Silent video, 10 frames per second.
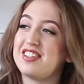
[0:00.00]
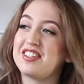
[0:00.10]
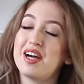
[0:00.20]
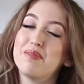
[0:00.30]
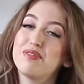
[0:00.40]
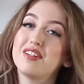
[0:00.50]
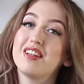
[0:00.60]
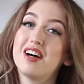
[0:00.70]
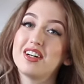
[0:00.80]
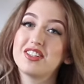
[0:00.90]
it's time for the
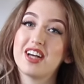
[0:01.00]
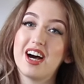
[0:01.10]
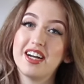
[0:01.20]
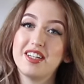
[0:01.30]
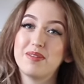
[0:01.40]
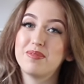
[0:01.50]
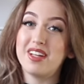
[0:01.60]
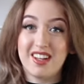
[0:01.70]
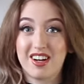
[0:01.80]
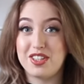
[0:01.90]
last item, the
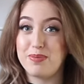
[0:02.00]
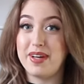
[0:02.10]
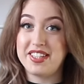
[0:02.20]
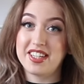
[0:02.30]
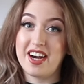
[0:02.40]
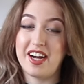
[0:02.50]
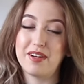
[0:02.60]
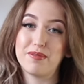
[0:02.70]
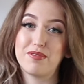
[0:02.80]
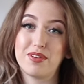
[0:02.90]
last basic
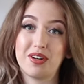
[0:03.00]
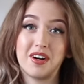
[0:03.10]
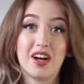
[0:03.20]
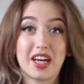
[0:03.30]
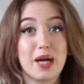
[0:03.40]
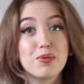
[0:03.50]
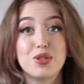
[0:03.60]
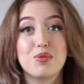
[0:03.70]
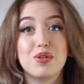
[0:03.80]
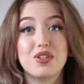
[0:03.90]
item for a
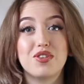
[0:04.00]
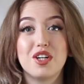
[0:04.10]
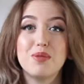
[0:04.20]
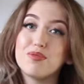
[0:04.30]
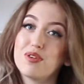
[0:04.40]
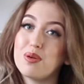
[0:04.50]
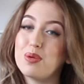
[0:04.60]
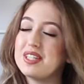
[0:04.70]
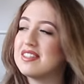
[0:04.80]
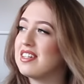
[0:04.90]
capsule wardrobe for
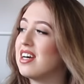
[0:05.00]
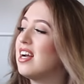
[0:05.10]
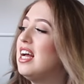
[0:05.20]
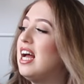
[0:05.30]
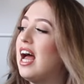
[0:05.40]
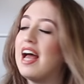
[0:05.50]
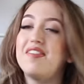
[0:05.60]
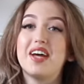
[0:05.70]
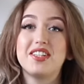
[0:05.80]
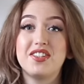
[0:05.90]
winter
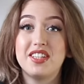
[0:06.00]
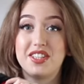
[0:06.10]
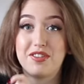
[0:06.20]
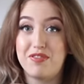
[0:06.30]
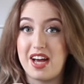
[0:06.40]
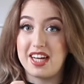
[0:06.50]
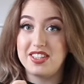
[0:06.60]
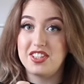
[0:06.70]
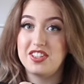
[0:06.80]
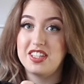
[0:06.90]
and that's this
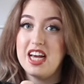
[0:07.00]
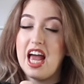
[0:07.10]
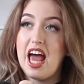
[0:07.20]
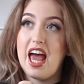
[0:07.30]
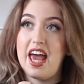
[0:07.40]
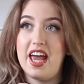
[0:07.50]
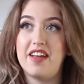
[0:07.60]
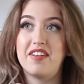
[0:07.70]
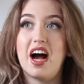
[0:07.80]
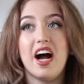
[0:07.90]
vest.
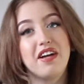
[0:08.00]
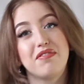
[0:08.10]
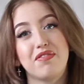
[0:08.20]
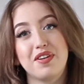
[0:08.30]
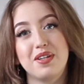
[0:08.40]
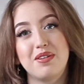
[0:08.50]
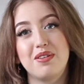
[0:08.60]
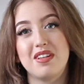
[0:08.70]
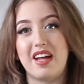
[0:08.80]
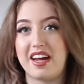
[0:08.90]
And I
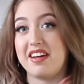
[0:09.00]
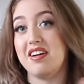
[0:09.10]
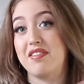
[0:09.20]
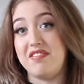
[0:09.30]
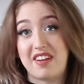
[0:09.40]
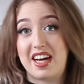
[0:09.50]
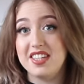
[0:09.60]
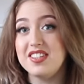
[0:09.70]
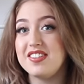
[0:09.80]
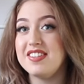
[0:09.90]
feel like a
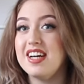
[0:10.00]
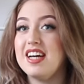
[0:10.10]
vest